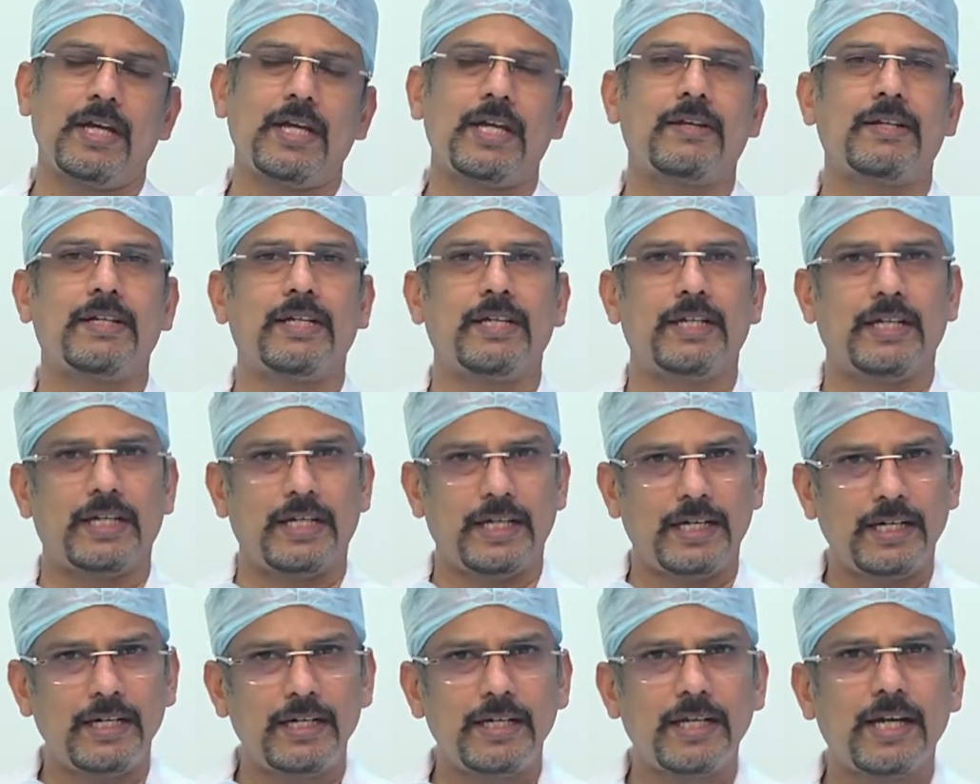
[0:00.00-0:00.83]
In
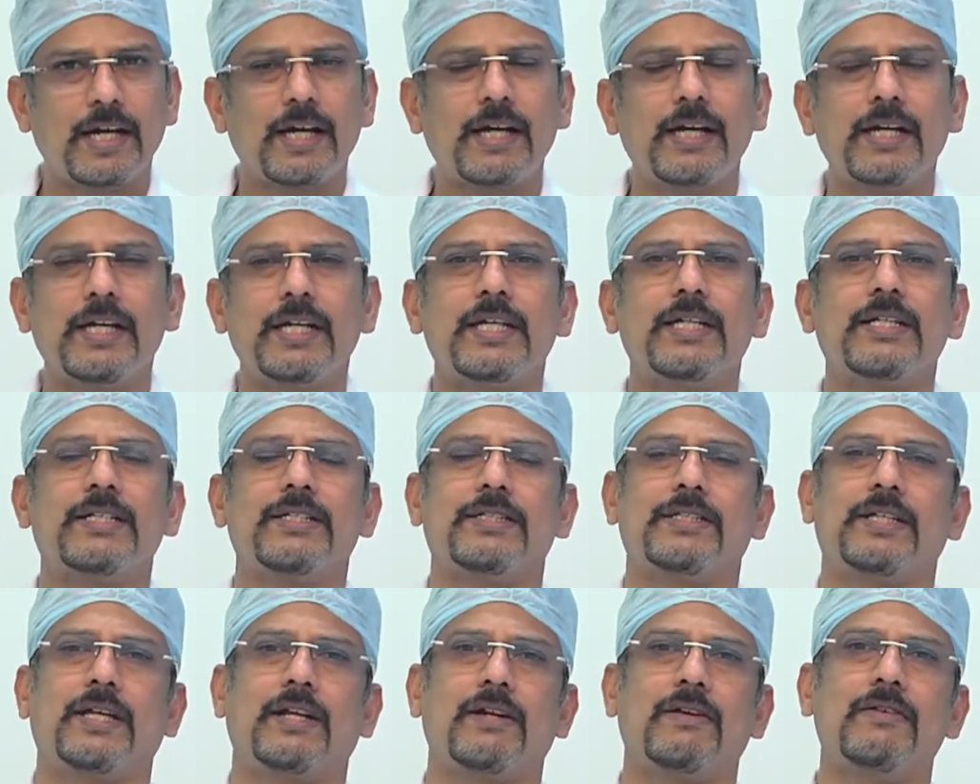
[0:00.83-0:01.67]
India,
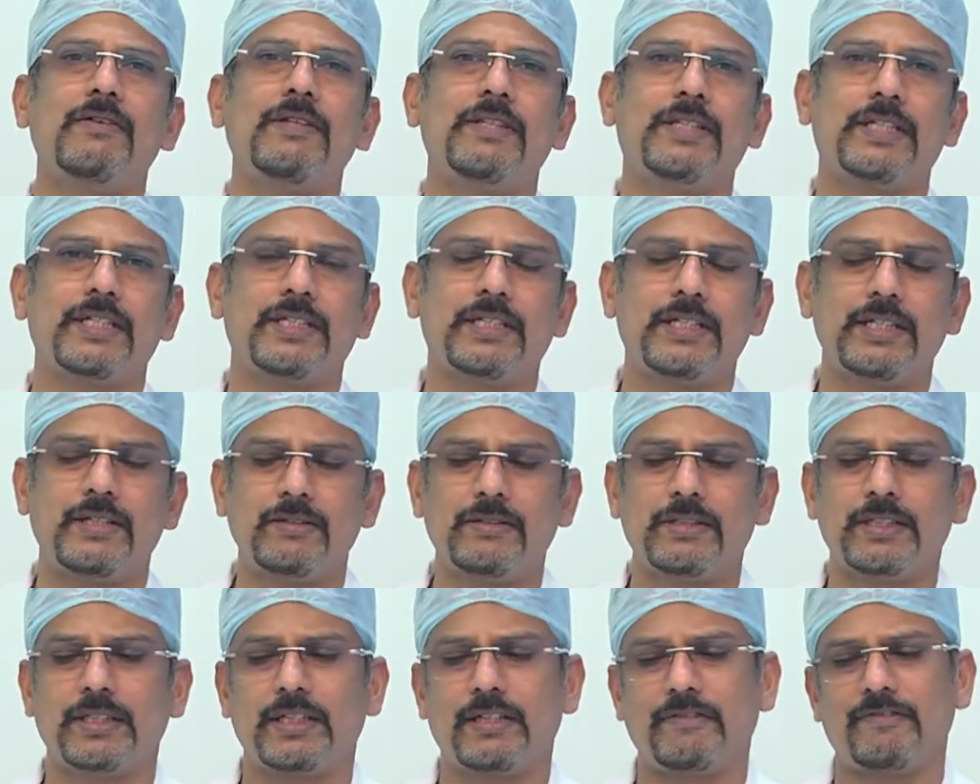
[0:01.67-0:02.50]
it's around 30 to
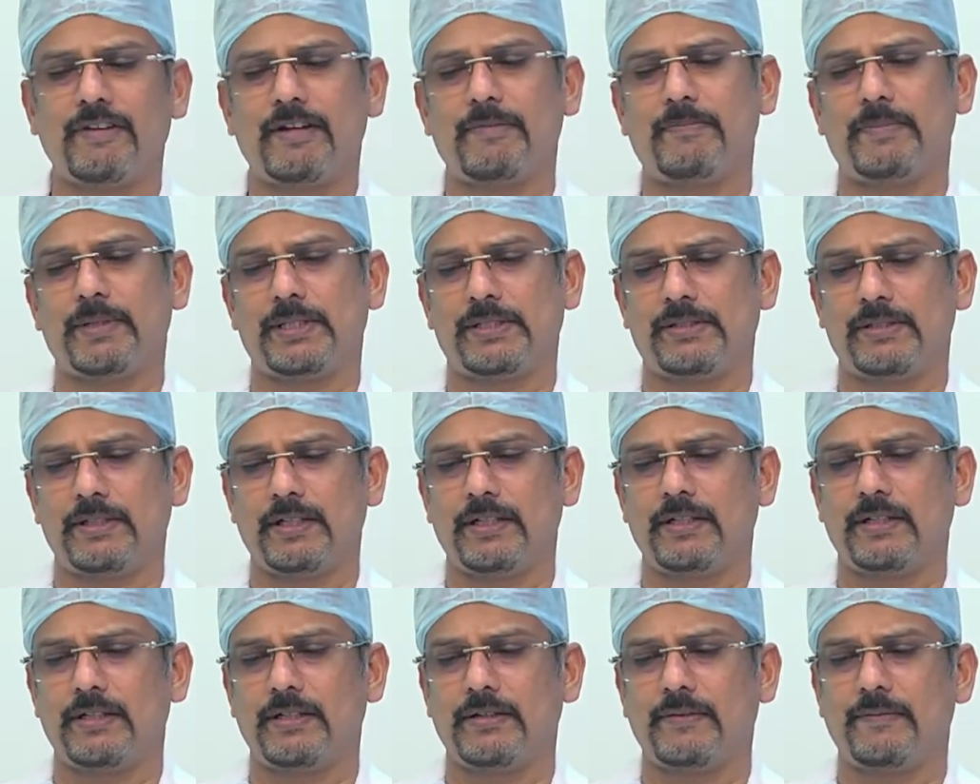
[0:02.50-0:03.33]

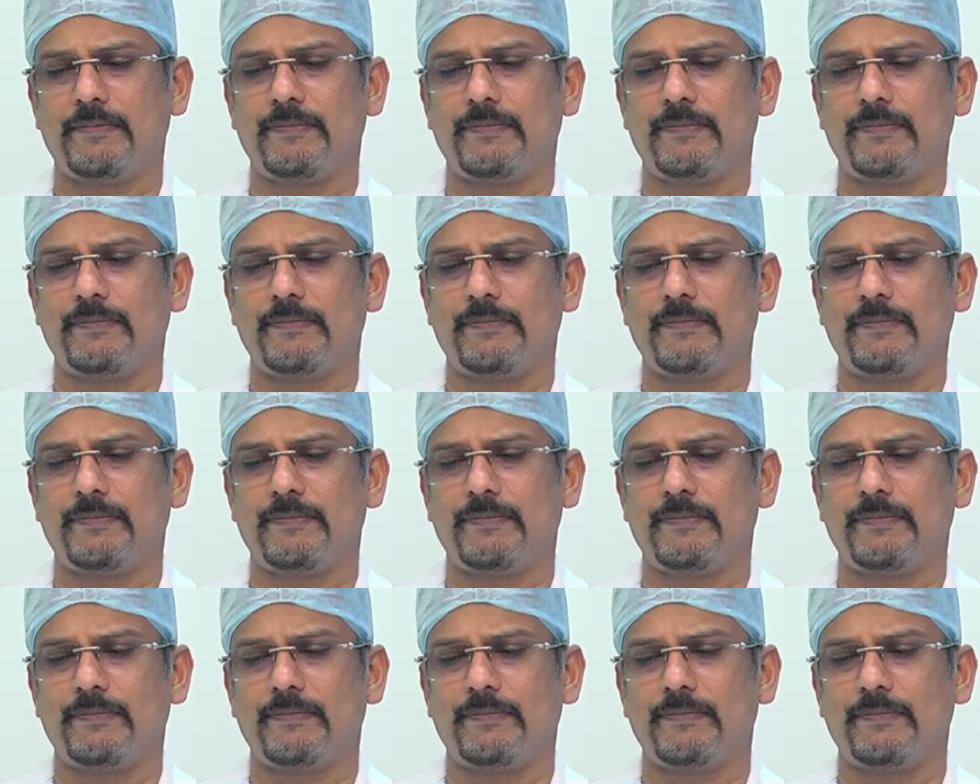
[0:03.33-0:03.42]
35%.